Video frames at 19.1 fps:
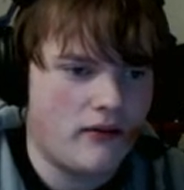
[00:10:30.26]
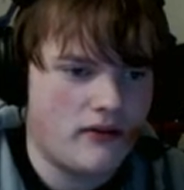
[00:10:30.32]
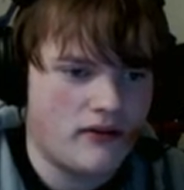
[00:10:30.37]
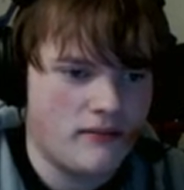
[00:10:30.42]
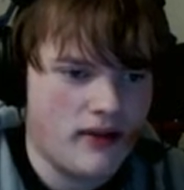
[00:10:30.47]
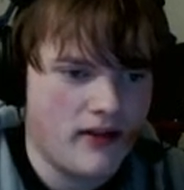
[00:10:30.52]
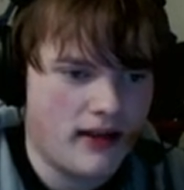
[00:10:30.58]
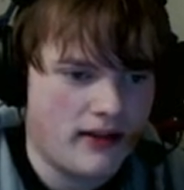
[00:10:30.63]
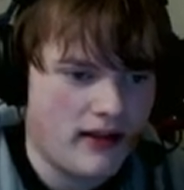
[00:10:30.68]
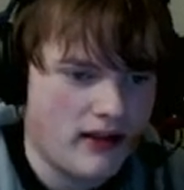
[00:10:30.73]
though, was
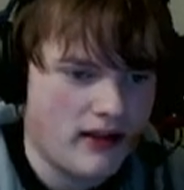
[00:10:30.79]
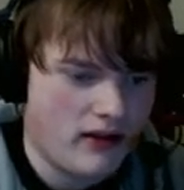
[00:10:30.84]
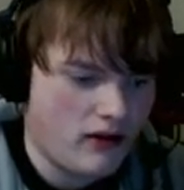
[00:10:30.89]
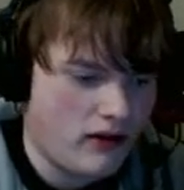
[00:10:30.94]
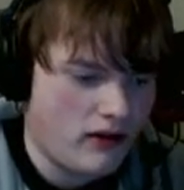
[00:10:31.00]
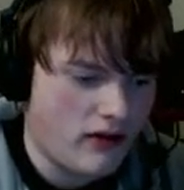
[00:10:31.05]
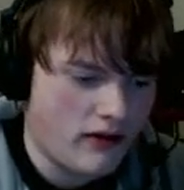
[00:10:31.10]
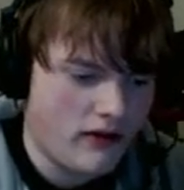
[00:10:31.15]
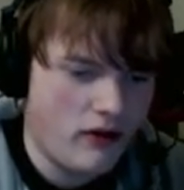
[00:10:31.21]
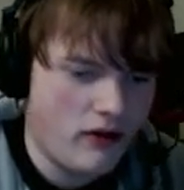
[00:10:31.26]
a magnetic
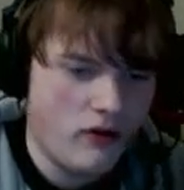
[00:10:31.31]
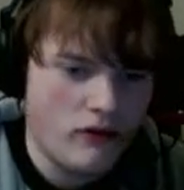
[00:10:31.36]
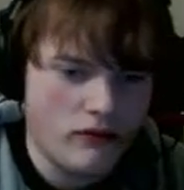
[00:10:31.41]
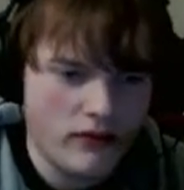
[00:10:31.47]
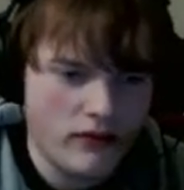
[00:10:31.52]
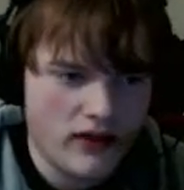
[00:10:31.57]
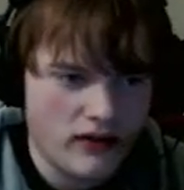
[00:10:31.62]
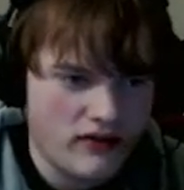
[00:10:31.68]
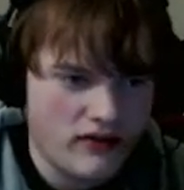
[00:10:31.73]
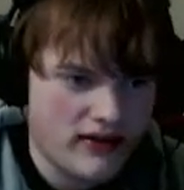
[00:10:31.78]
card. Oh,
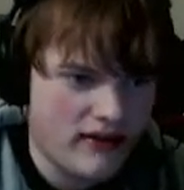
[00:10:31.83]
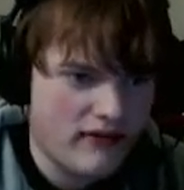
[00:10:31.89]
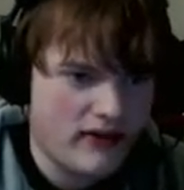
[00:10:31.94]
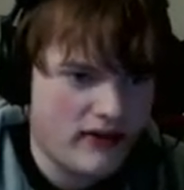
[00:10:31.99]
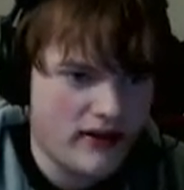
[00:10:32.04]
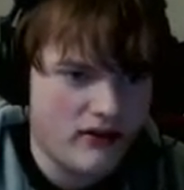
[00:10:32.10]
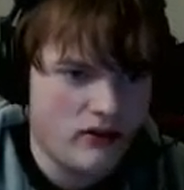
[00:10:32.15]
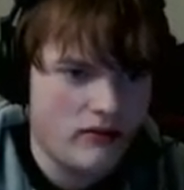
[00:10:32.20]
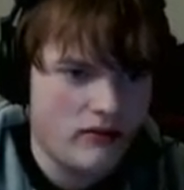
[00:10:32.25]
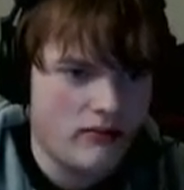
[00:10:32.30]
we can use that for
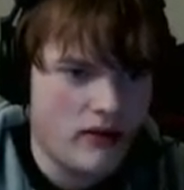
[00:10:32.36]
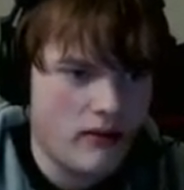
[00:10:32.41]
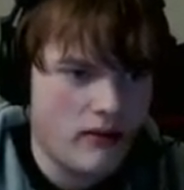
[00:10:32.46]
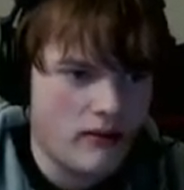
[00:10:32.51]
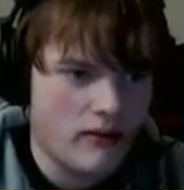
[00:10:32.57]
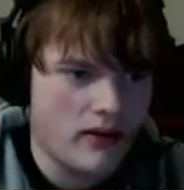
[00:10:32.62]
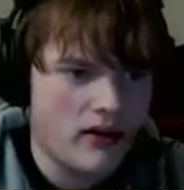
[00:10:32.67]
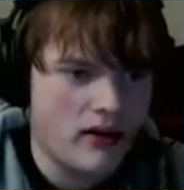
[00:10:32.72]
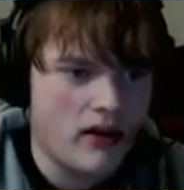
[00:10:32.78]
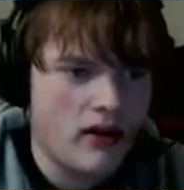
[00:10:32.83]
that door,
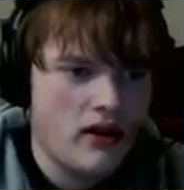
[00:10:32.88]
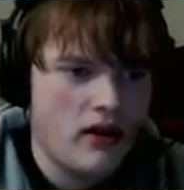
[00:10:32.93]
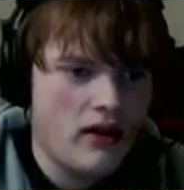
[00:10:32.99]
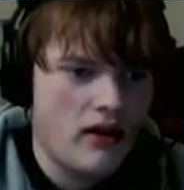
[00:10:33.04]
probably.